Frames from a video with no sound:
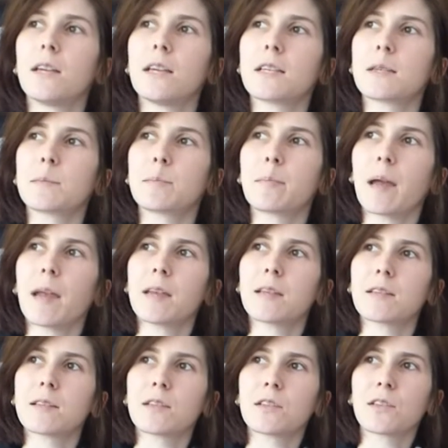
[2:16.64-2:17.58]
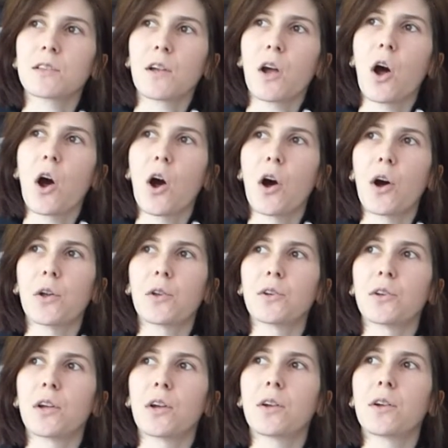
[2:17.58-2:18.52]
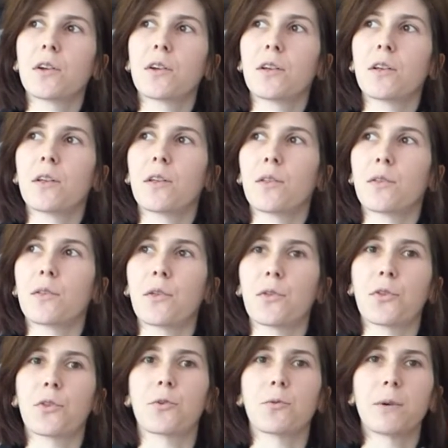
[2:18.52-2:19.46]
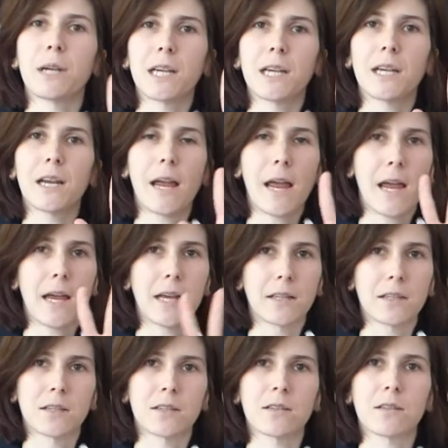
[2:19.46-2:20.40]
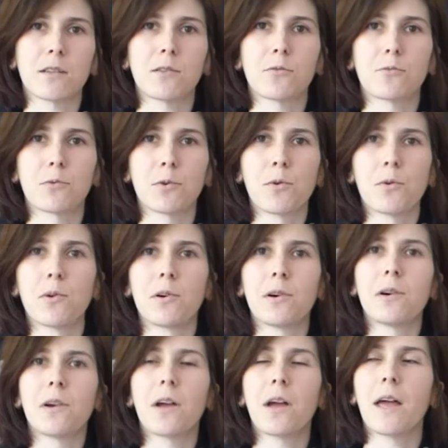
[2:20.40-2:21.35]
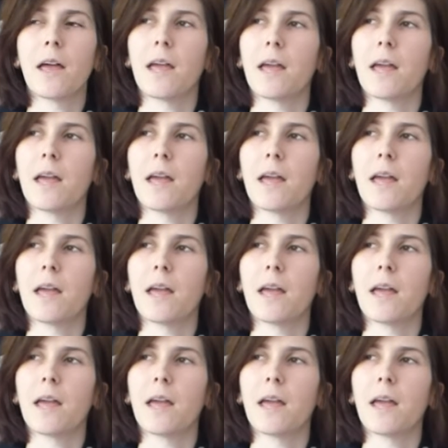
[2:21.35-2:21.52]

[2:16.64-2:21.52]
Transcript: is based on the three ends rule.